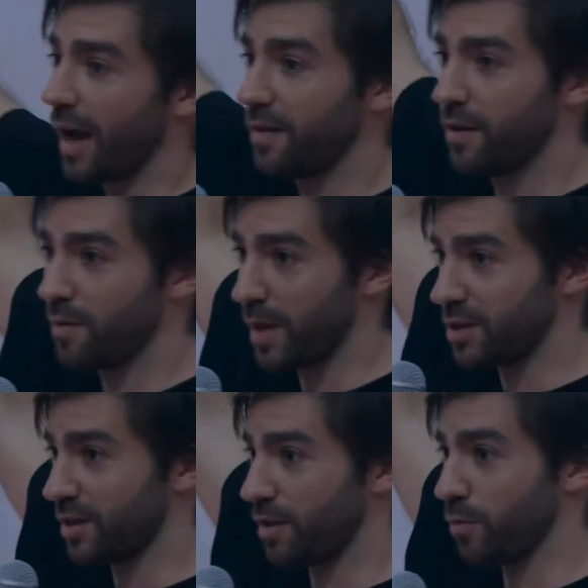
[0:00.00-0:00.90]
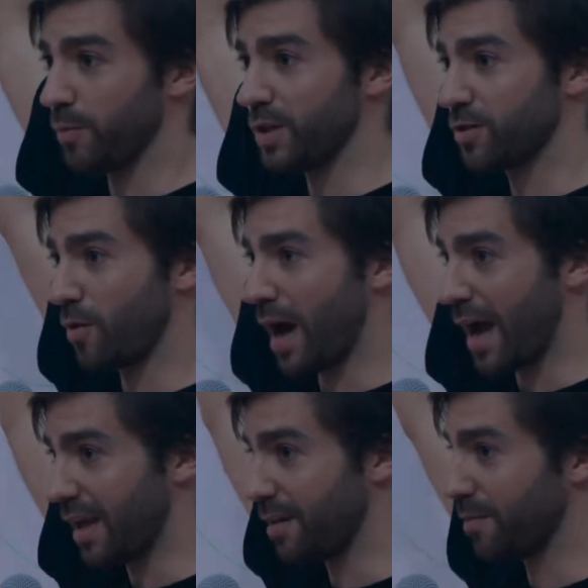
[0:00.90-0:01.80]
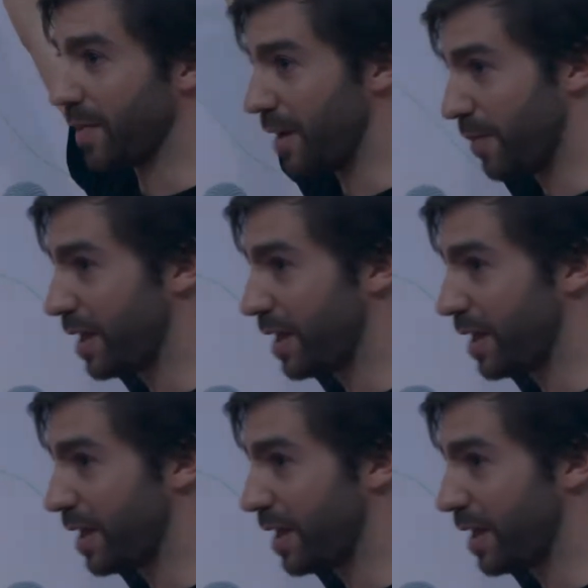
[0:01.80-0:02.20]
I didn't imagine it would be so high and